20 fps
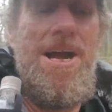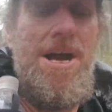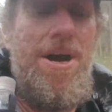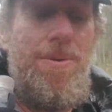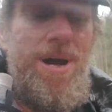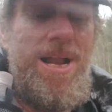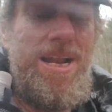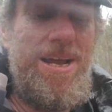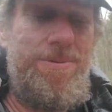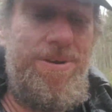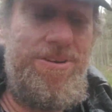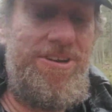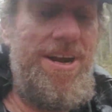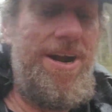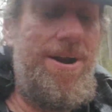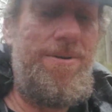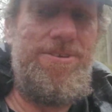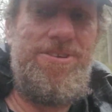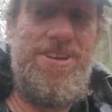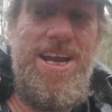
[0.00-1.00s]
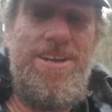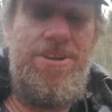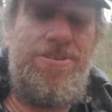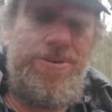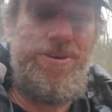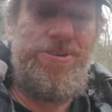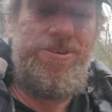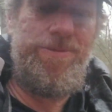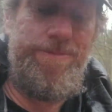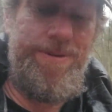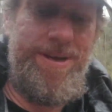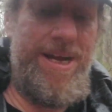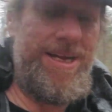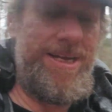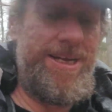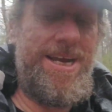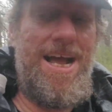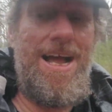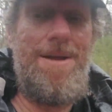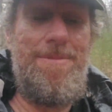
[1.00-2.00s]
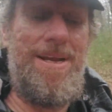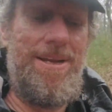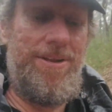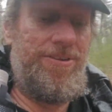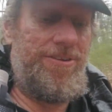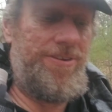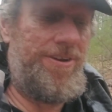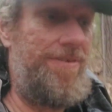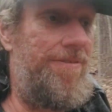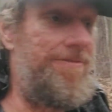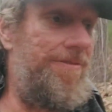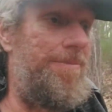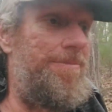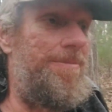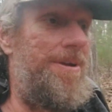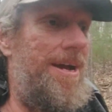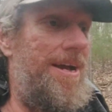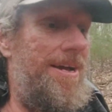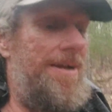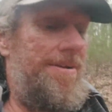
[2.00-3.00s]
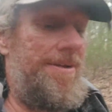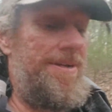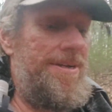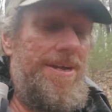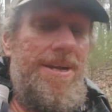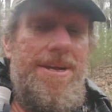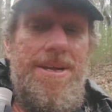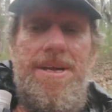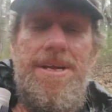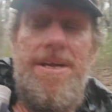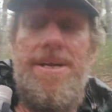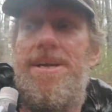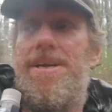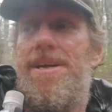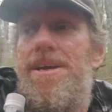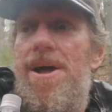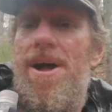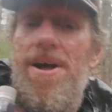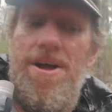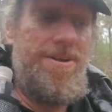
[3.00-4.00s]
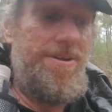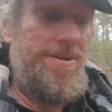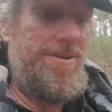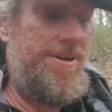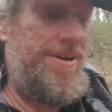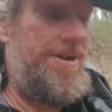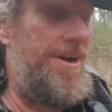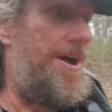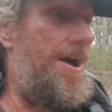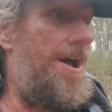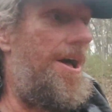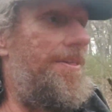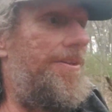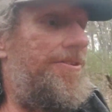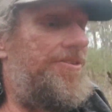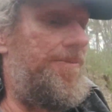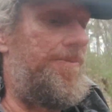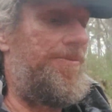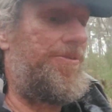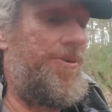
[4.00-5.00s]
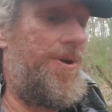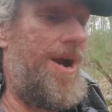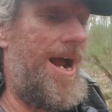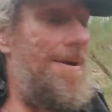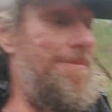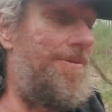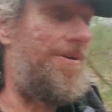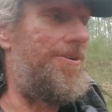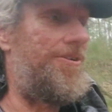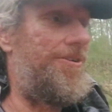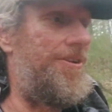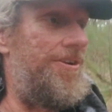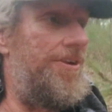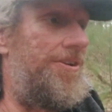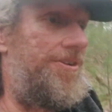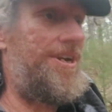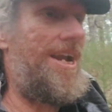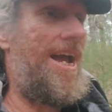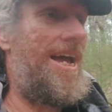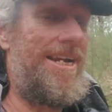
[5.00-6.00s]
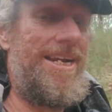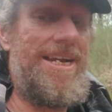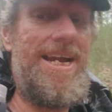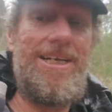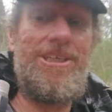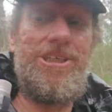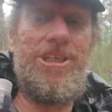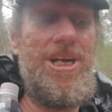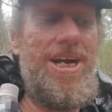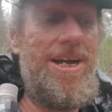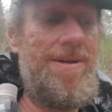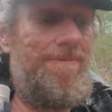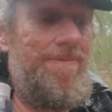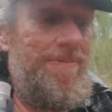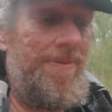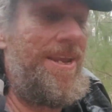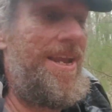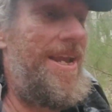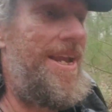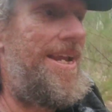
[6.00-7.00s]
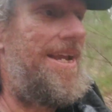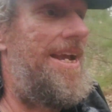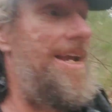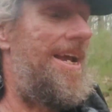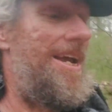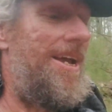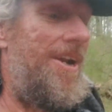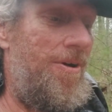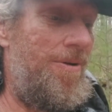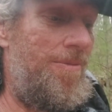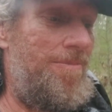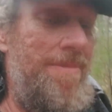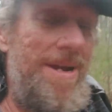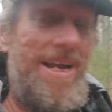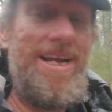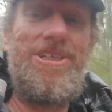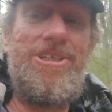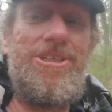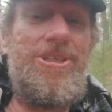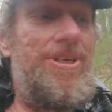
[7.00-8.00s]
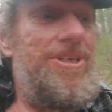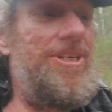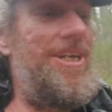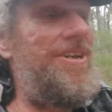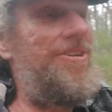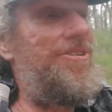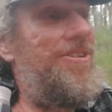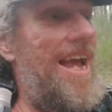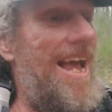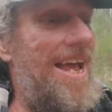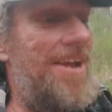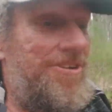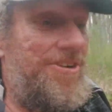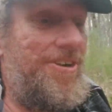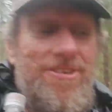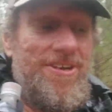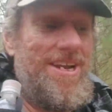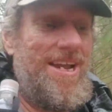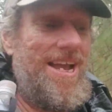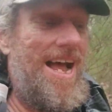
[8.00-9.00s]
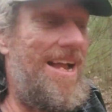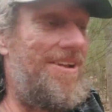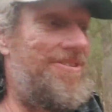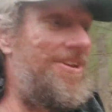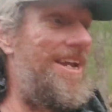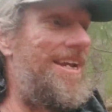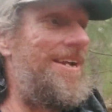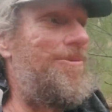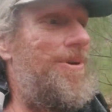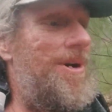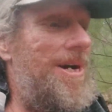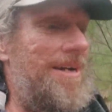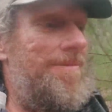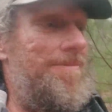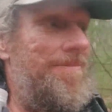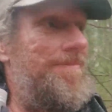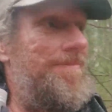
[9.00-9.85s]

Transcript: while I was there, I was answering some uh, comments from uh, all the subscribers and kind of catching up. And old Major Disaster, I'll tell you what,